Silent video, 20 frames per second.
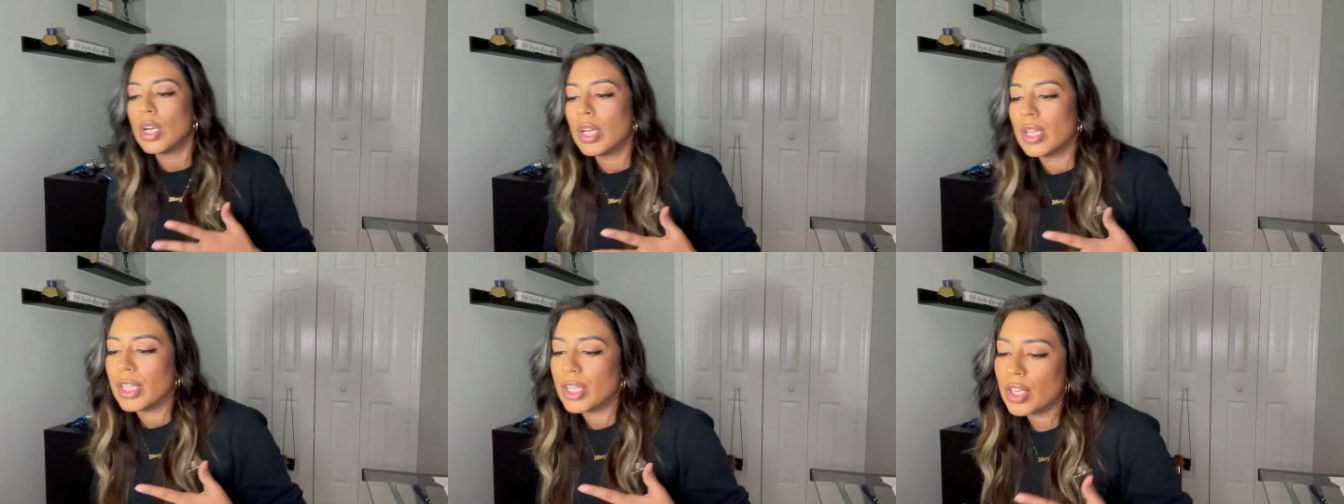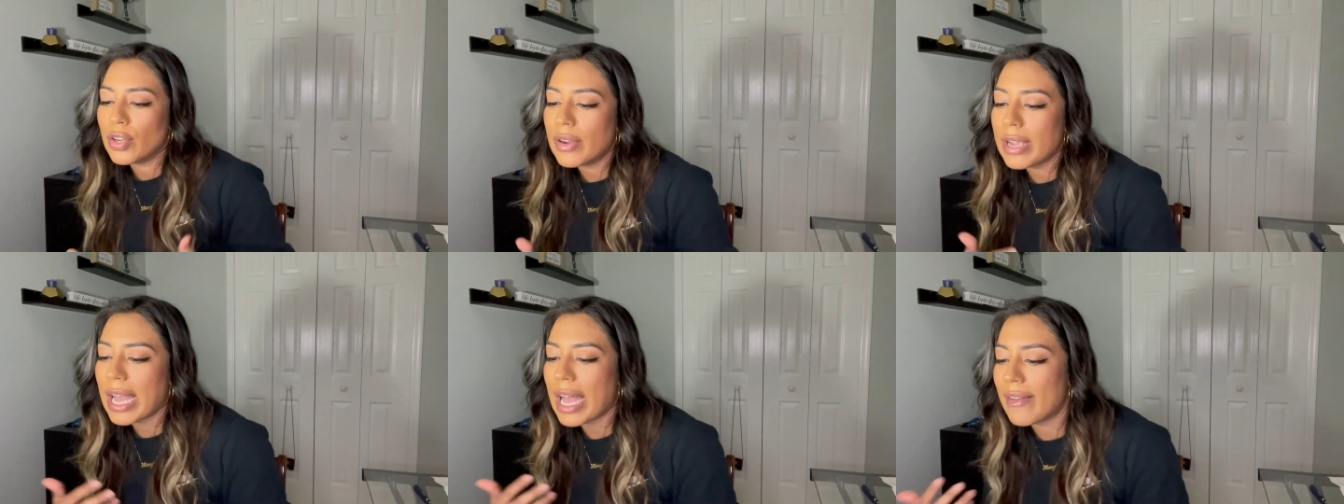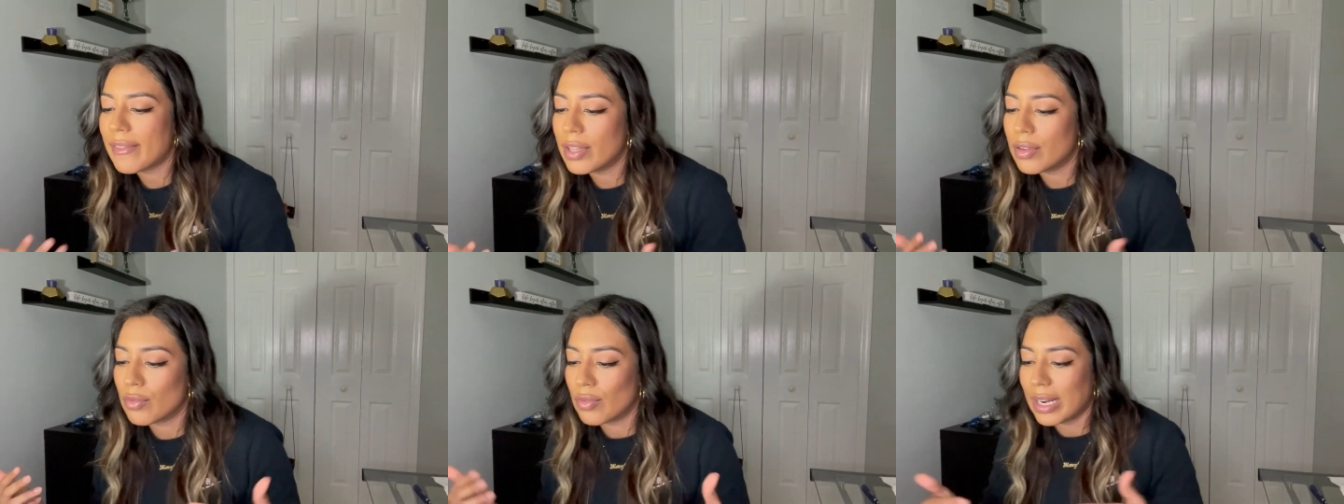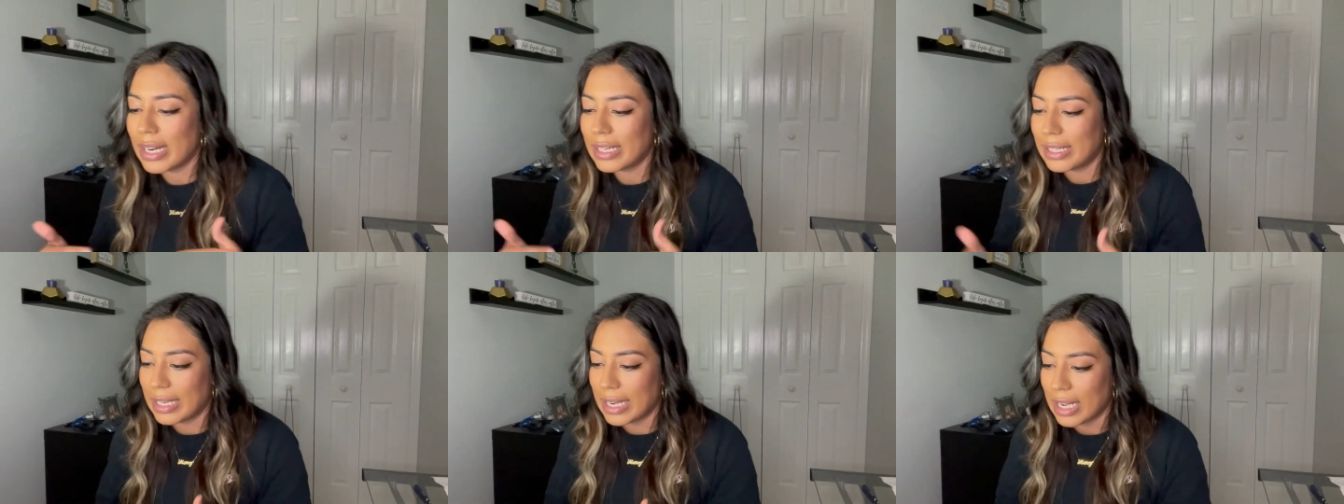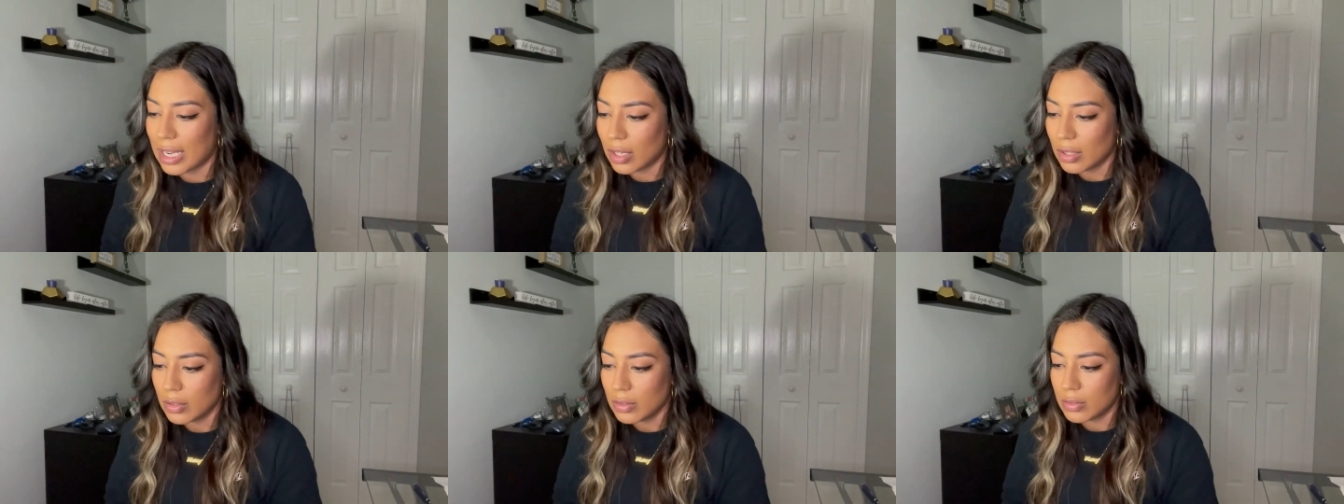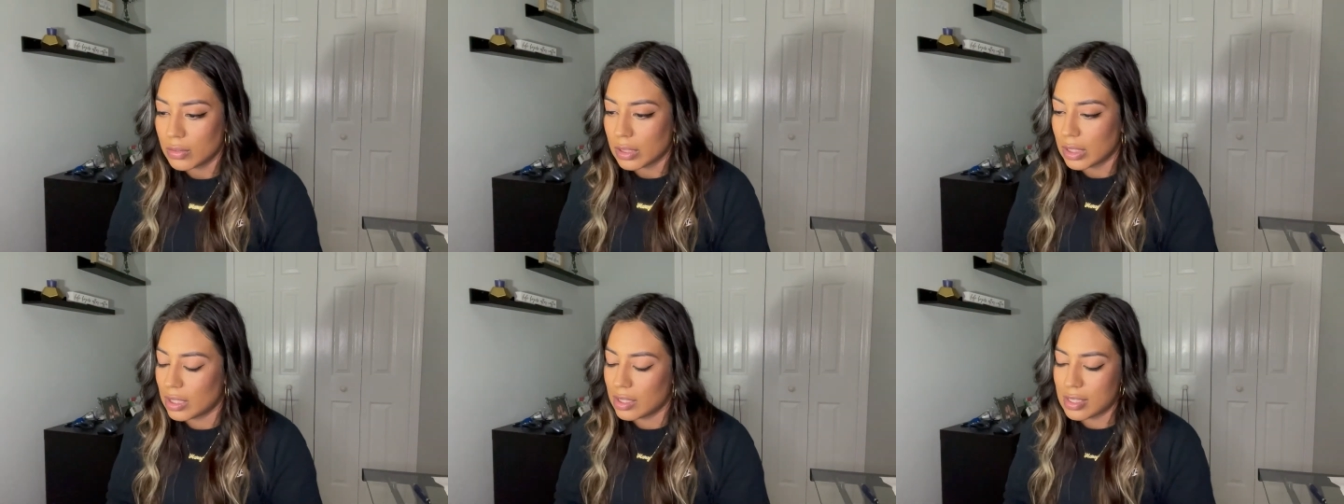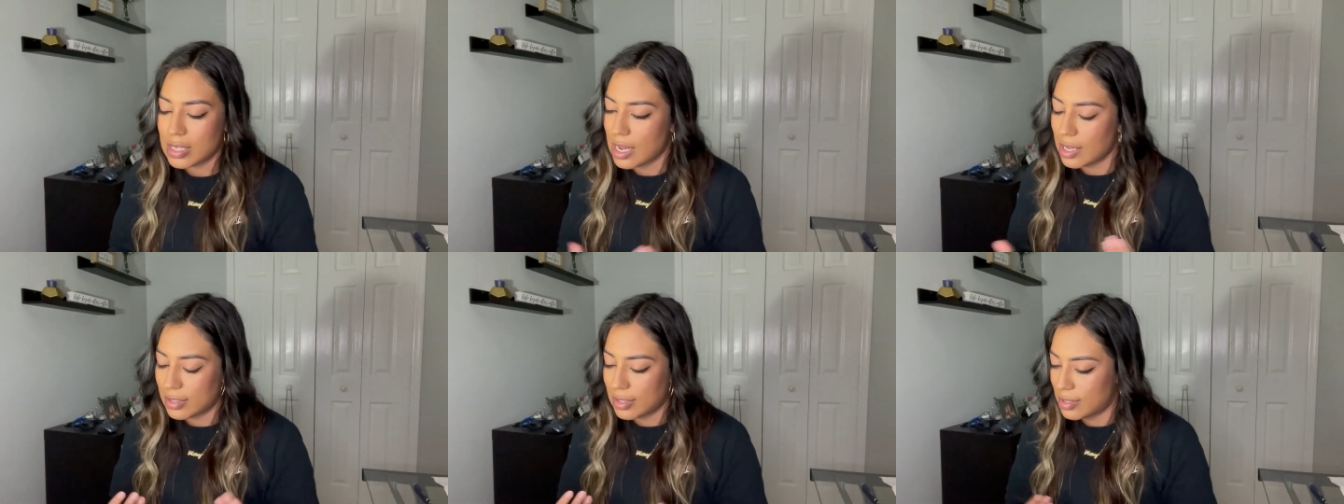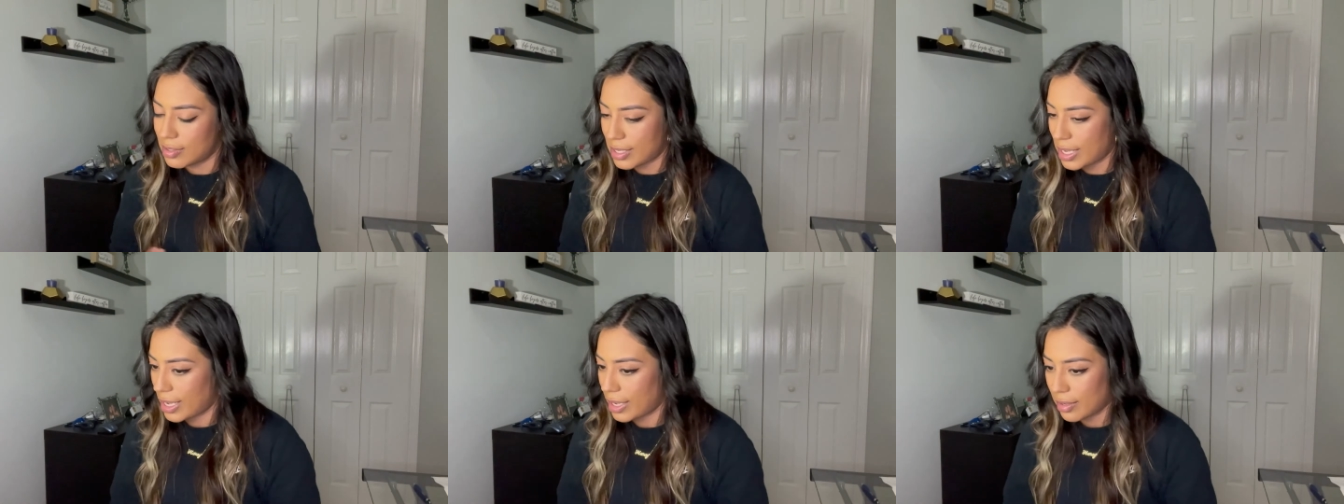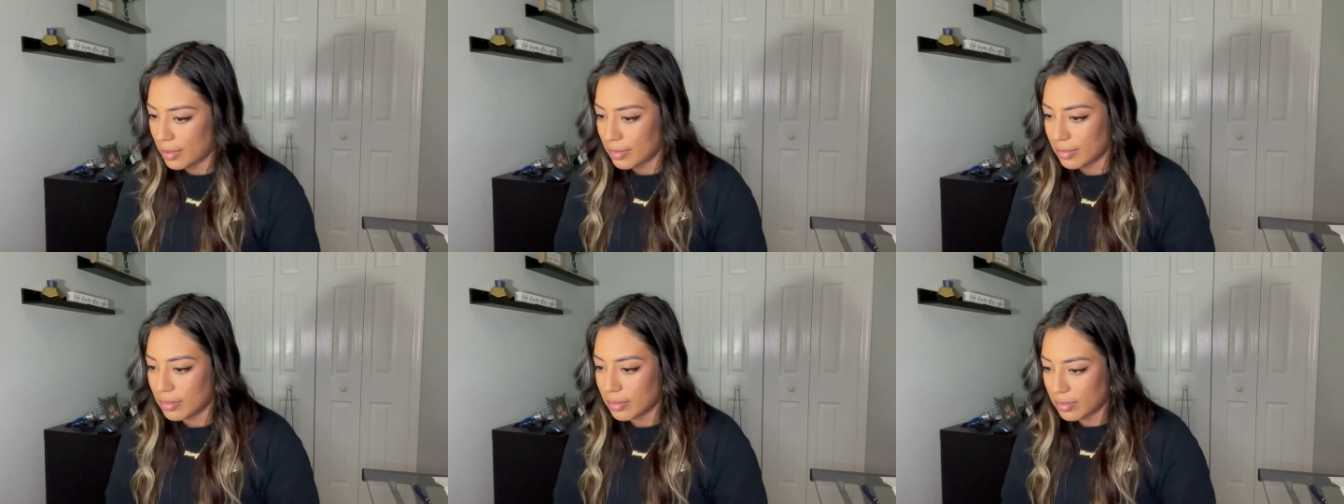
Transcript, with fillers: that you're having right now, it's not to stay.